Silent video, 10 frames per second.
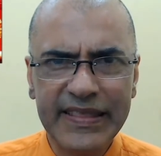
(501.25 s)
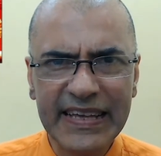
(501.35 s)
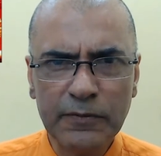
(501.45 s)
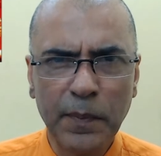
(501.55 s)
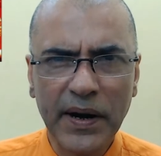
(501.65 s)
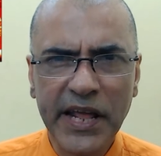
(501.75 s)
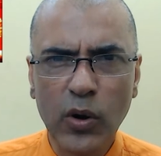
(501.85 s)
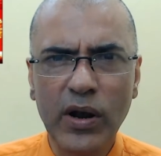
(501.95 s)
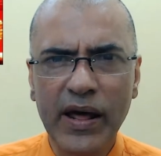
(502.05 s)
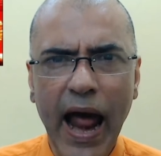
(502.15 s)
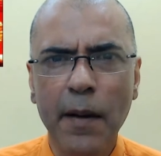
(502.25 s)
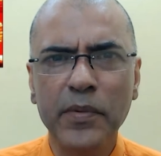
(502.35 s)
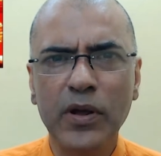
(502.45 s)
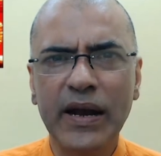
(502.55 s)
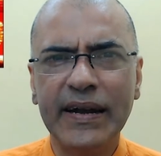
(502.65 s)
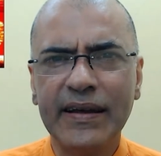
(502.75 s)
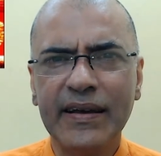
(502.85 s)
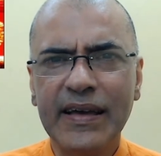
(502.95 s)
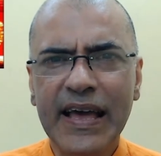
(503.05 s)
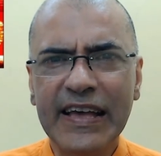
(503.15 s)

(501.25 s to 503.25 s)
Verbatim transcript: This particular amulet